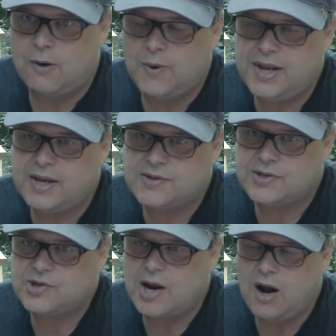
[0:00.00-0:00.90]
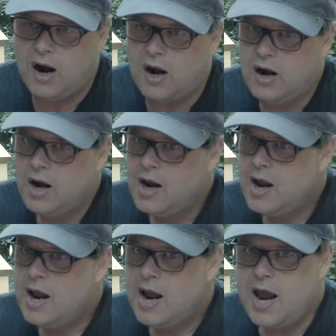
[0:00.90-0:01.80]
weekends at JR.
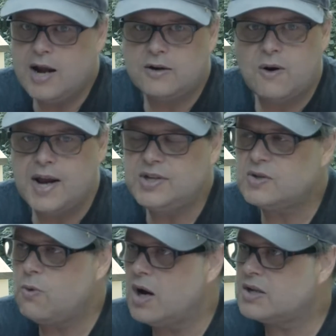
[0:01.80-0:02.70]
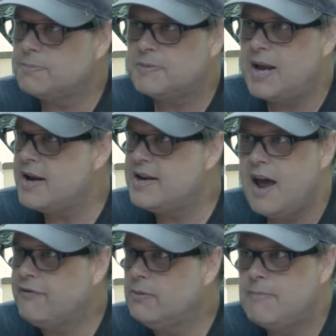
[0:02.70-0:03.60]
And Greg just walked up to me. I'd
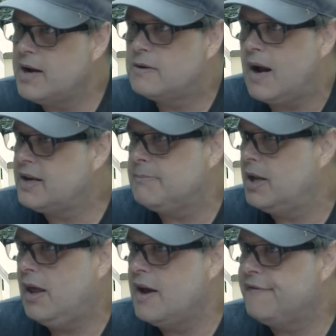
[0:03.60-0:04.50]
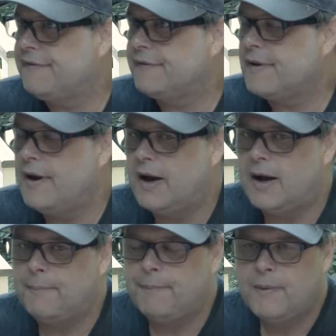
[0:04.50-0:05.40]
never met Greg in my life.
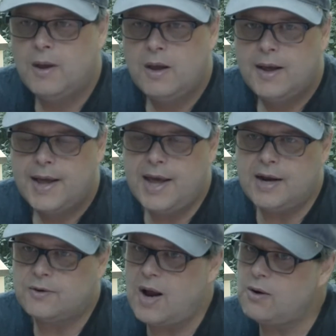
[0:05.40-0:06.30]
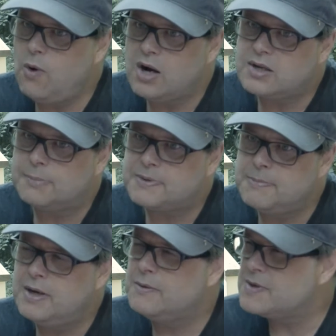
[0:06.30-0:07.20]
And Greg walked up to
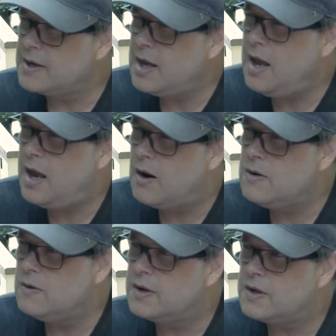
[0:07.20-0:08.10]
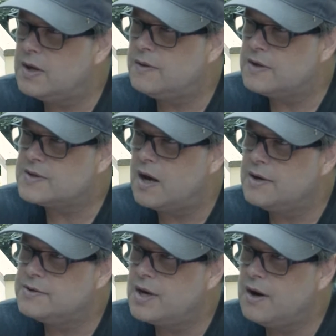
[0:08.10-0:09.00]
me. He was like, "Hey, are you the kid that's
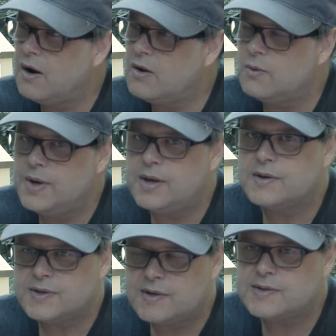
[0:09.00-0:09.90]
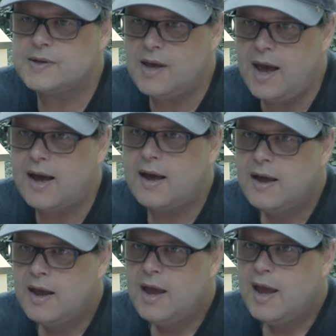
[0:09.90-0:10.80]
on JR on the weekends?" And I said, "Yeah."
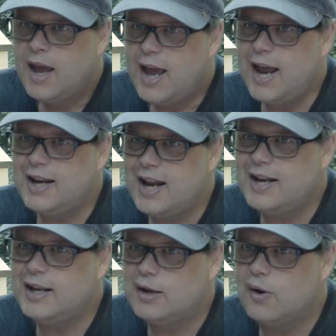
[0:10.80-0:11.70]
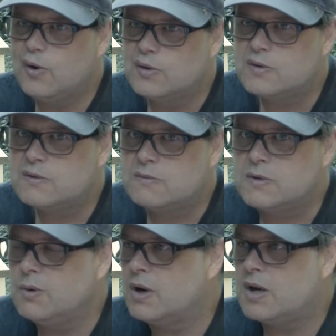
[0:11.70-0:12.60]
And he goes,
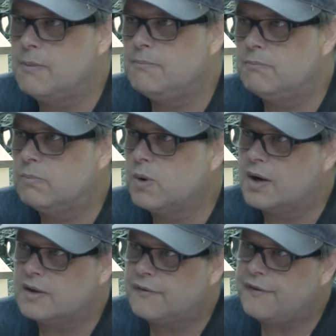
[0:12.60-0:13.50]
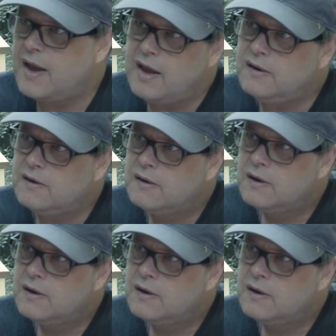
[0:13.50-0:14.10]
"Do you want to come work at the Fan?"